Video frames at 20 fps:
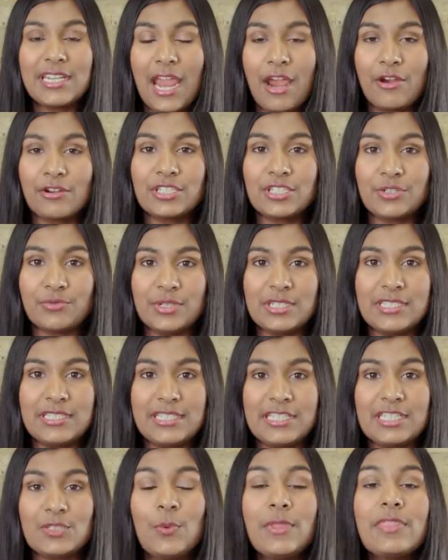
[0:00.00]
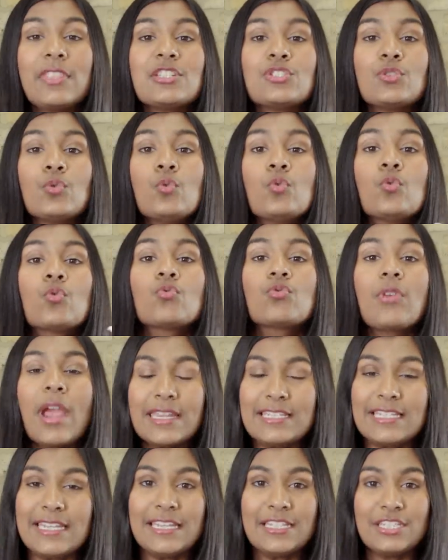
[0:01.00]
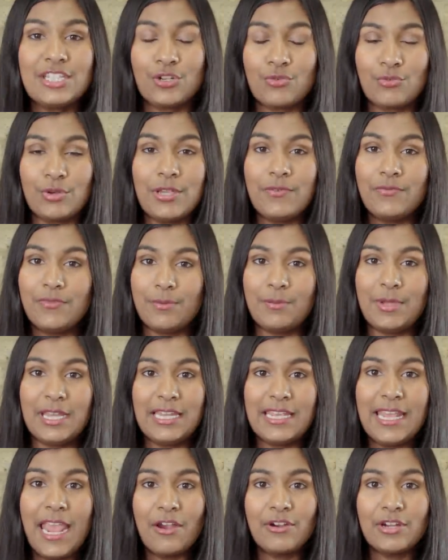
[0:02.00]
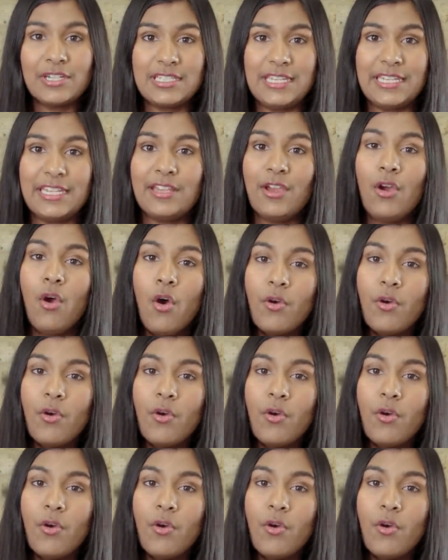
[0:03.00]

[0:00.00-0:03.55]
characteristics when there's already a degree of familiarity